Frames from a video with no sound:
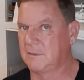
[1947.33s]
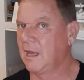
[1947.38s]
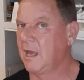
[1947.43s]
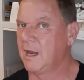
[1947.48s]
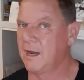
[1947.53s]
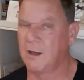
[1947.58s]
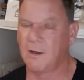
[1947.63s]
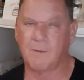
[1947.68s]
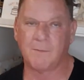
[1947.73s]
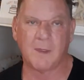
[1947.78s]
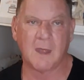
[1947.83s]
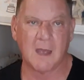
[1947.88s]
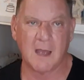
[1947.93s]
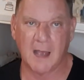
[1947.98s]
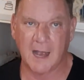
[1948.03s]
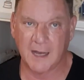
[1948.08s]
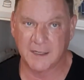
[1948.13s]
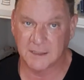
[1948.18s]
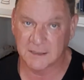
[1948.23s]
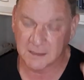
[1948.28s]
Yeah, I know.
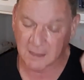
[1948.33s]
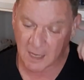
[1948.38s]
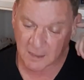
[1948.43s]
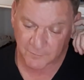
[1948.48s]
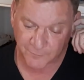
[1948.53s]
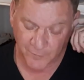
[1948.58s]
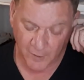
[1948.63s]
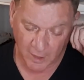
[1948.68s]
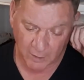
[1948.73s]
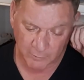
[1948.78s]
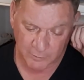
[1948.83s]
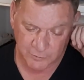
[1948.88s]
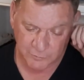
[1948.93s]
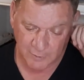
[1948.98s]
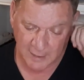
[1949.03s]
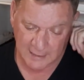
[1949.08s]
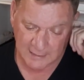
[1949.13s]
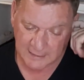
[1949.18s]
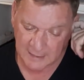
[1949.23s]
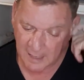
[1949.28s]
I just lost followers
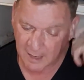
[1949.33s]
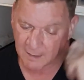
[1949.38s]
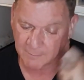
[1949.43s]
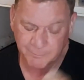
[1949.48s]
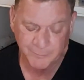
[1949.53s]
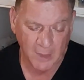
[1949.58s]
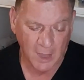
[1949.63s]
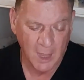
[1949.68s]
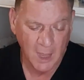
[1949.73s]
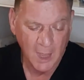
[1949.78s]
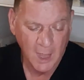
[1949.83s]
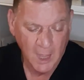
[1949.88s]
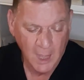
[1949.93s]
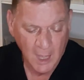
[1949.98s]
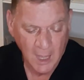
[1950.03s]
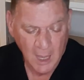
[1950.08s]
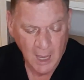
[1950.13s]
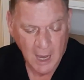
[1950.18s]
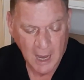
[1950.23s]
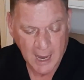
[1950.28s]
right there.
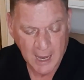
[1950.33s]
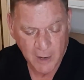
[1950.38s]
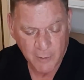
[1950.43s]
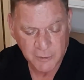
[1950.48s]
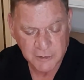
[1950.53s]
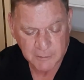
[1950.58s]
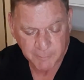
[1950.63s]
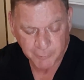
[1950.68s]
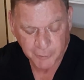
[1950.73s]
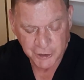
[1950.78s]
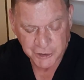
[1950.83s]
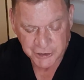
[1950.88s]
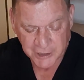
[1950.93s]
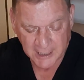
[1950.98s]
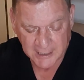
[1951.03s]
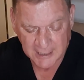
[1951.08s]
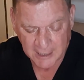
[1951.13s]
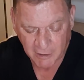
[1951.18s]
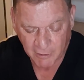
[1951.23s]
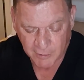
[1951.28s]
I always
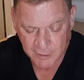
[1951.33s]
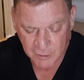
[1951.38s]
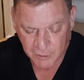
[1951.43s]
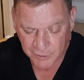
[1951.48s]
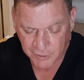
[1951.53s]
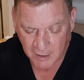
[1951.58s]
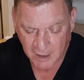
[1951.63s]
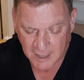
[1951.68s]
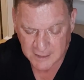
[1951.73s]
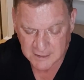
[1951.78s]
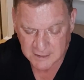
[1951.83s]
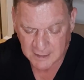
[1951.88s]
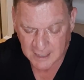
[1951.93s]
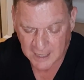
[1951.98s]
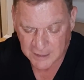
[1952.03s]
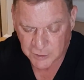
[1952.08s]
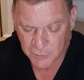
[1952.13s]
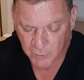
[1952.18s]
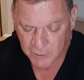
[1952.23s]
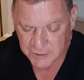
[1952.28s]
appreciate hearing your thoughts,
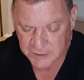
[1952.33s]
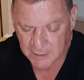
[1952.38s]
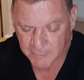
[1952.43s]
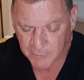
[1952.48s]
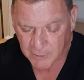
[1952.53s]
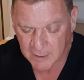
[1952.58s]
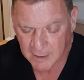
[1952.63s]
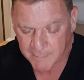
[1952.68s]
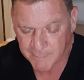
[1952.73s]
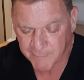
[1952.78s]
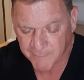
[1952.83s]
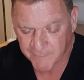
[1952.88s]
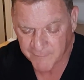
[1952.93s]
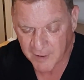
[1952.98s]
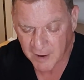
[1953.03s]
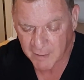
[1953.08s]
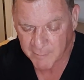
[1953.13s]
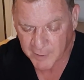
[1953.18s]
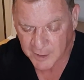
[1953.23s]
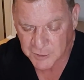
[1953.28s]
as you are someone I
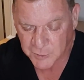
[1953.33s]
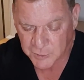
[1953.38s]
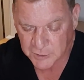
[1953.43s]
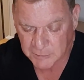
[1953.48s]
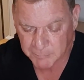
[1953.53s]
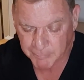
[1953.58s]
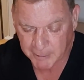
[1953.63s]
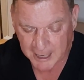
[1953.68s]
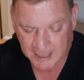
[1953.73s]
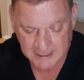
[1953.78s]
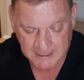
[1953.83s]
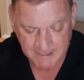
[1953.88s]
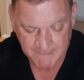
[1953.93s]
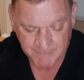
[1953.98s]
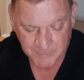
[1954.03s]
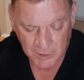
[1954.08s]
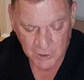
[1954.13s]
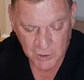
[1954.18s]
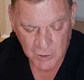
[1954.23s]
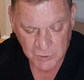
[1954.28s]
very much respect.
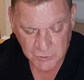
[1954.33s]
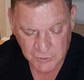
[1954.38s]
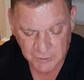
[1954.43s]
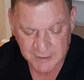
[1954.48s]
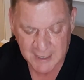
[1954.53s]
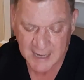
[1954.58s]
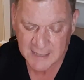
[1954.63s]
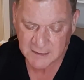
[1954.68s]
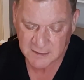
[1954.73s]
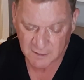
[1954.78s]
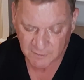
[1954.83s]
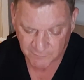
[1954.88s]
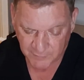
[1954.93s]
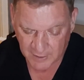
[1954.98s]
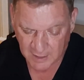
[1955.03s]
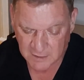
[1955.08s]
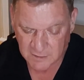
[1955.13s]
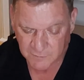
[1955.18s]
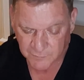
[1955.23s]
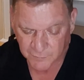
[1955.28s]
So thanks in
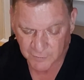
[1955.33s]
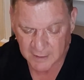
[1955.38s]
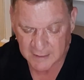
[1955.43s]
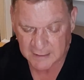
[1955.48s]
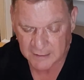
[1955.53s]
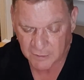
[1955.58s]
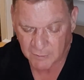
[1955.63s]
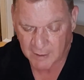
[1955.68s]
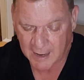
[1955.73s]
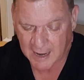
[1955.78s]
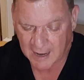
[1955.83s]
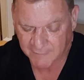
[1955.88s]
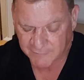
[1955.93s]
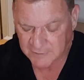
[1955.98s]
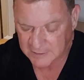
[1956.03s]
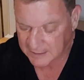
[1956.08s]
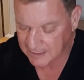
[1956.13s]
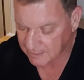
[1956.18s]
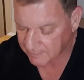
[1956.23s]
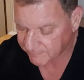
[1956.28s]
advance for any you
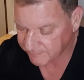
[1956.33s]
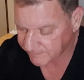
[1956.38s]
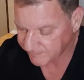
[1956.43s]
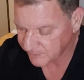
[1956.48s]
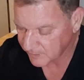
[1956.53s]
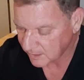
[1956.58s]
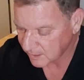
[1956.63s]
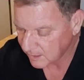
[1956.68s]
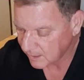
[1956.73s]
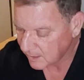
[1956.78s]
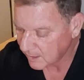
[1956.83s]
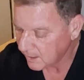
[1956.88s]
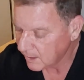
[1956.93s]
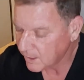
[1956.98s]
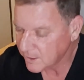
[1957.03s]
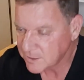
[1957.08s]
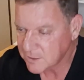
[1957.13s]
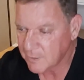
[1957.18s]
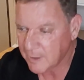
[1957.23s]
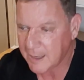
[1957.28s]
have to give.
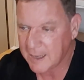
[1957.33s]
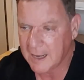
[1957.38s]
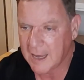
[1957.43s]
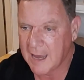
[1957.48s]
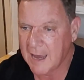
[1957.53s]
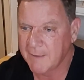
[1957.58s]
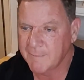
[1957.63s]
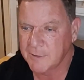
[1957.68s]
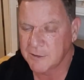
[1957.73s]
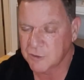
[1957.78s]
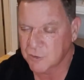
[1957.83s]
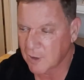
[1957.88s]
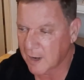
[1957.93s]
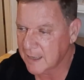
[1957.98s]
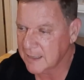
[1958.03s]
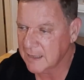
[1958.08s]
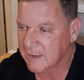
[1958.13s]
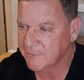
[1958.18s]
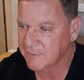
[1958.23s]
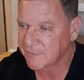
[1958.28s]
Joanna, I've been
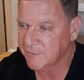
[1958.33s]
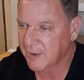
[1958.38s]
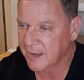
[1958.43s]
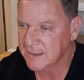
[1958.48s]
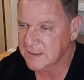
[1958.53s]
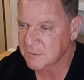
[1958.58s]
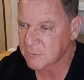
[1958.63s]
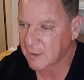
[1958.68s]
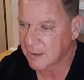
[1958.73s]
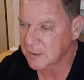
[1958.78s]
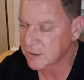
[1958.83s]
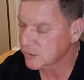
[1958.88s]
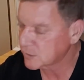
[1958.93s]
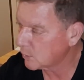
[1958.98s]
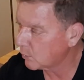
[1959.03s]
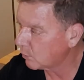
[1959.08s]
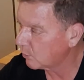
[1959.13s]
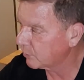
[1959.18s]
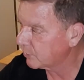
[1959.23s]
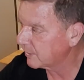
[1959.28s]
trying to give advice throughout this
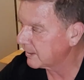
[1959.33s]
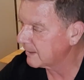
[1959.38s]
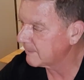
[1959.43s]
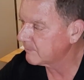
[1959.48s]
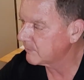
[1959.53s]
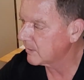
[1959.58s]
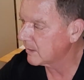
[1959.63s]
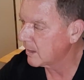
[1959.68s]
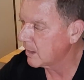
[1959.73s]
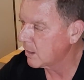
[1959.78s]
whole thing.